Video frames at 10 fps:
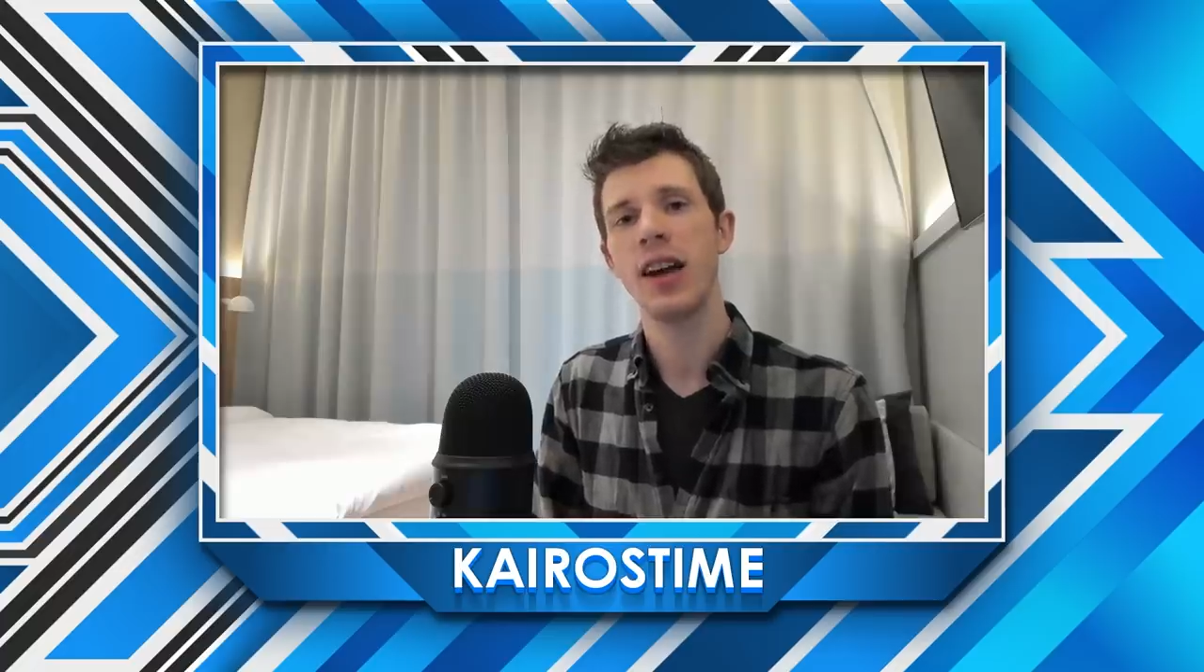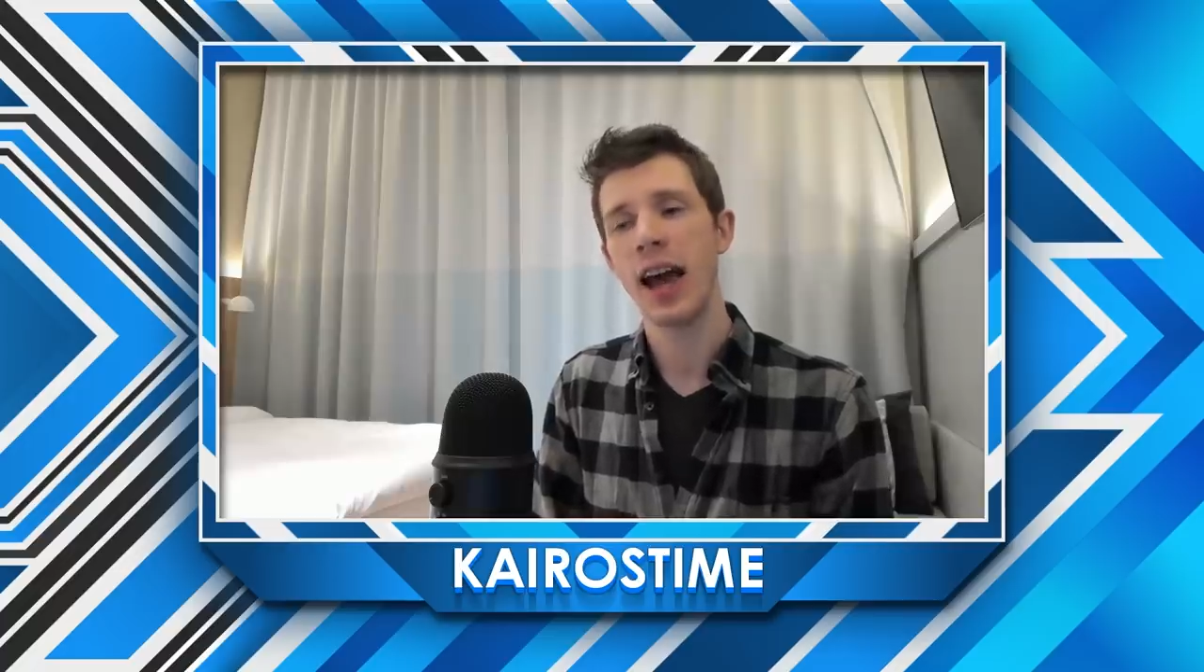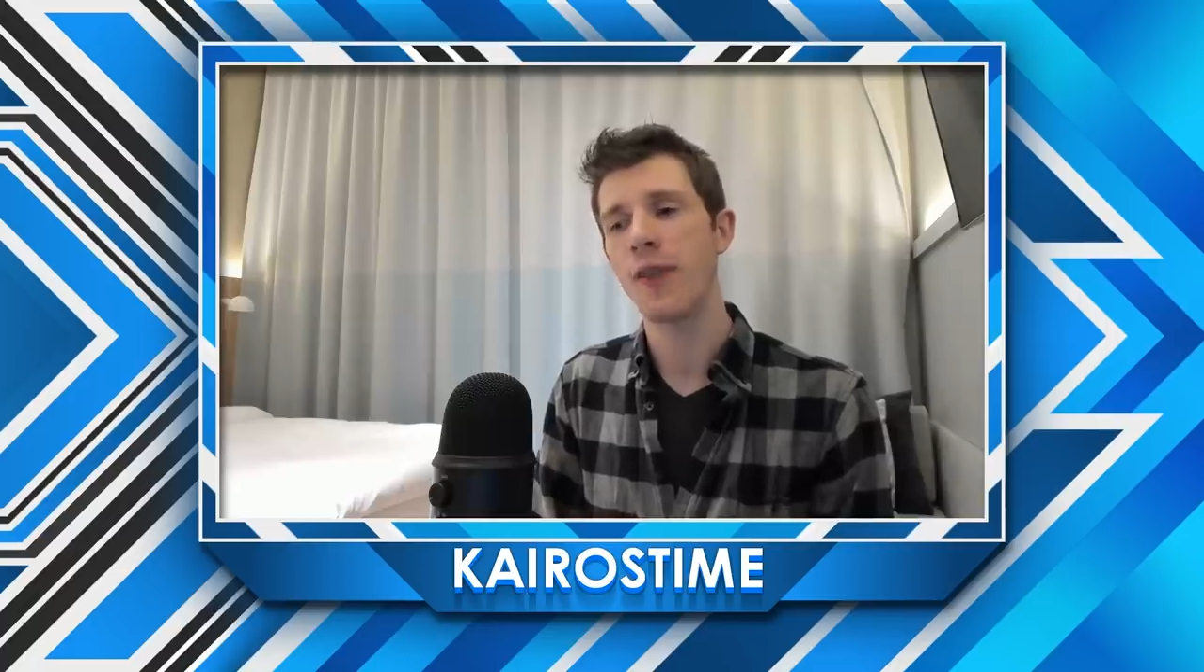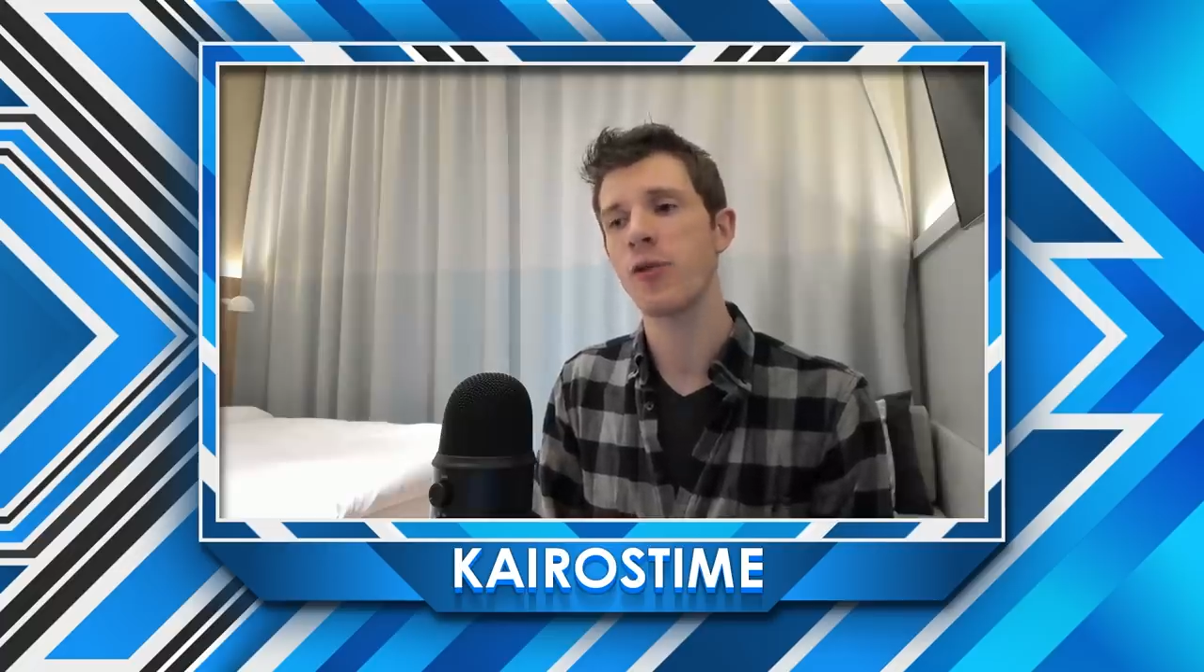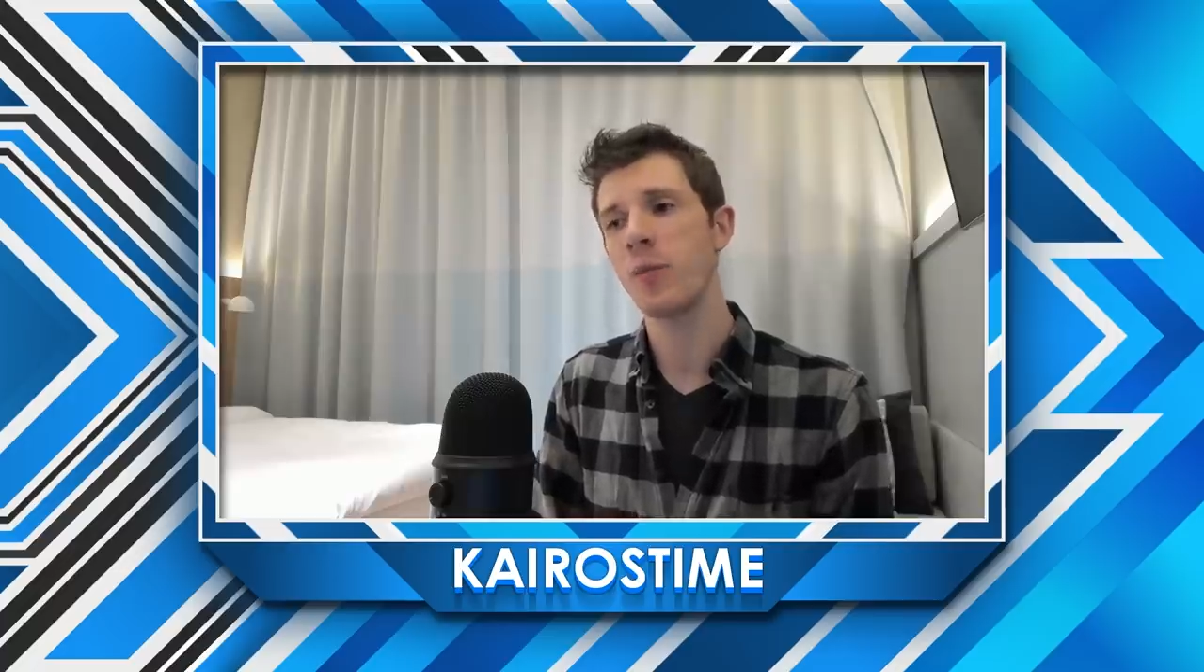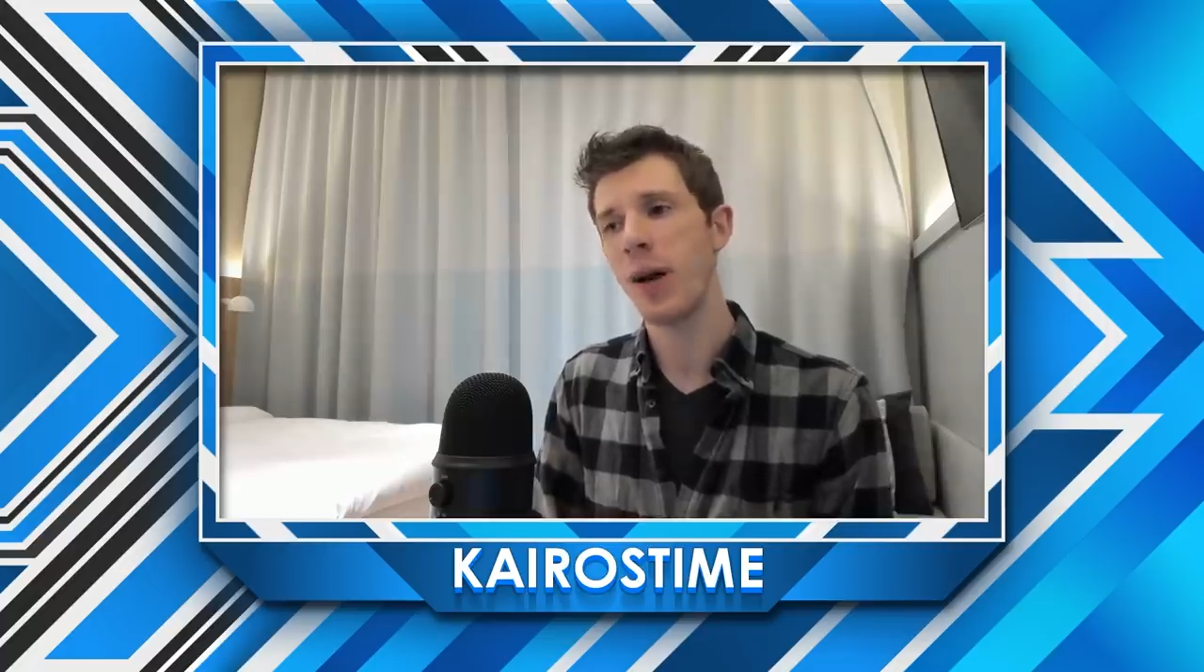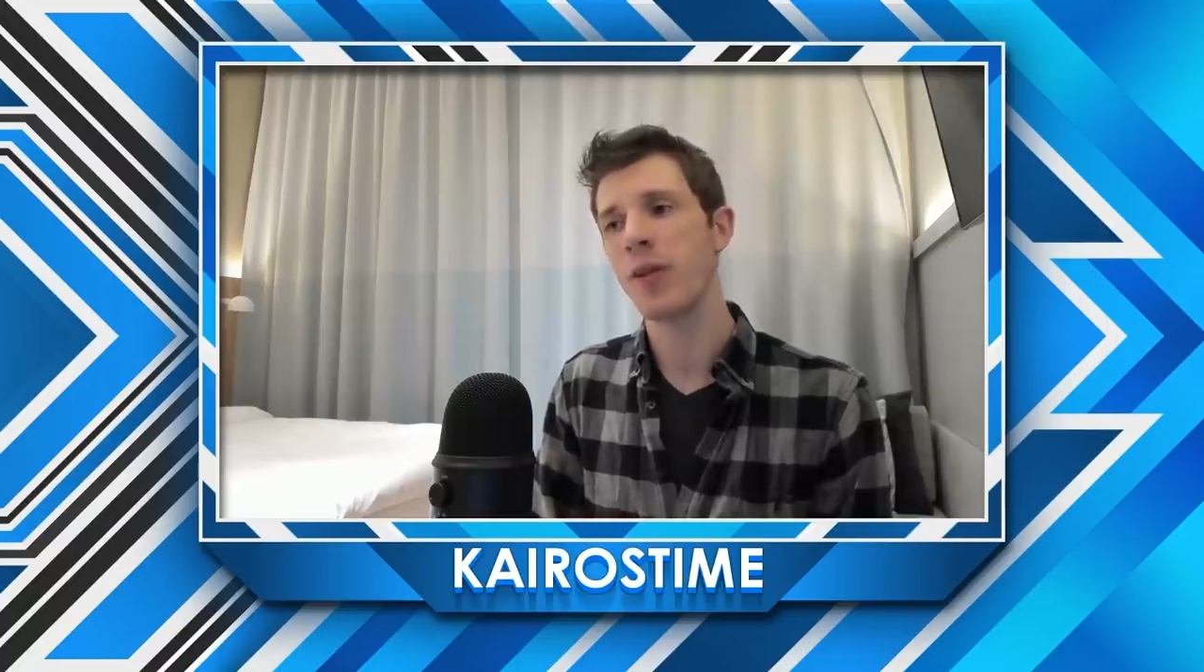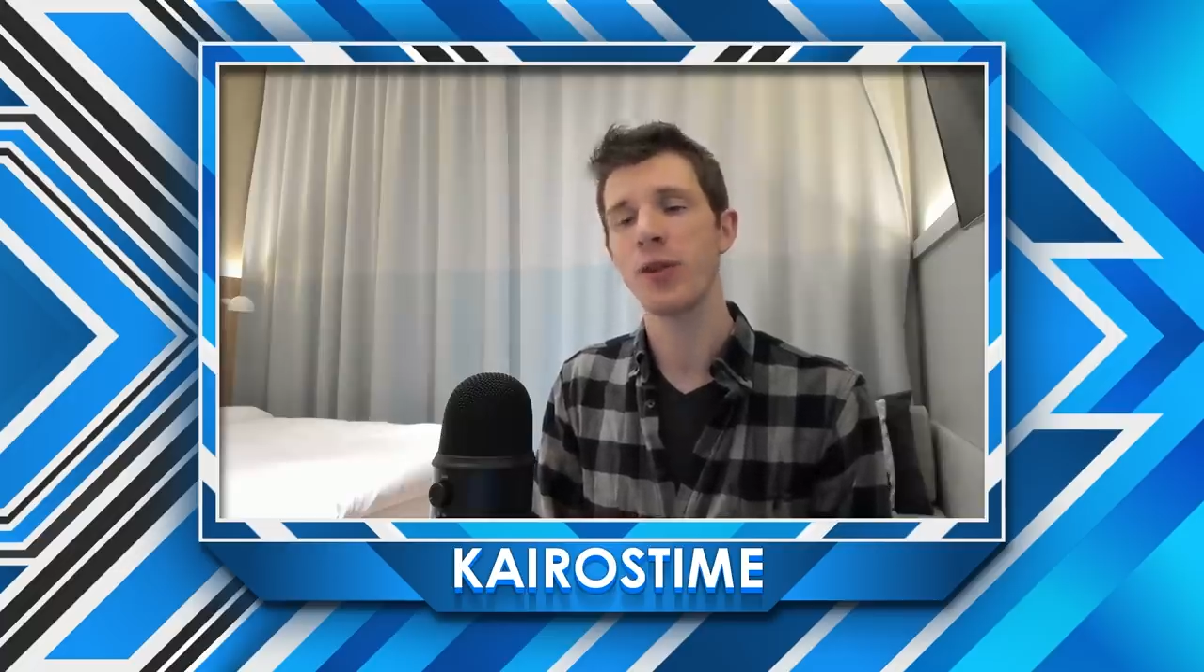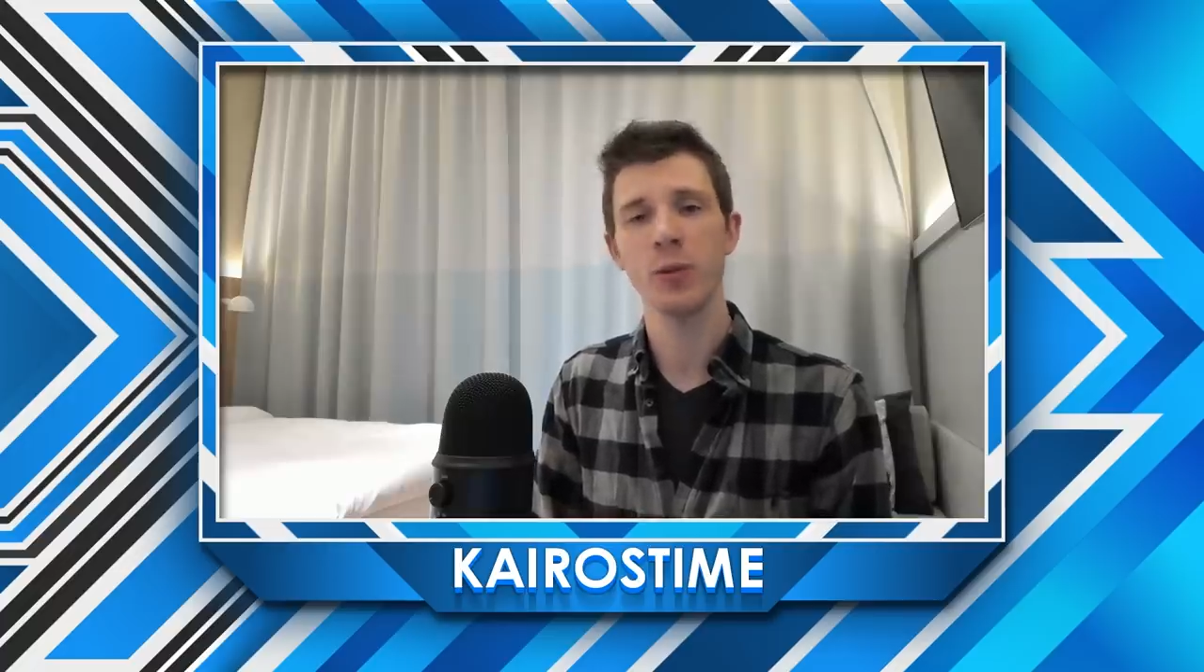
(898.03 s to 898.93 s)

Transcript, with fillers: every month to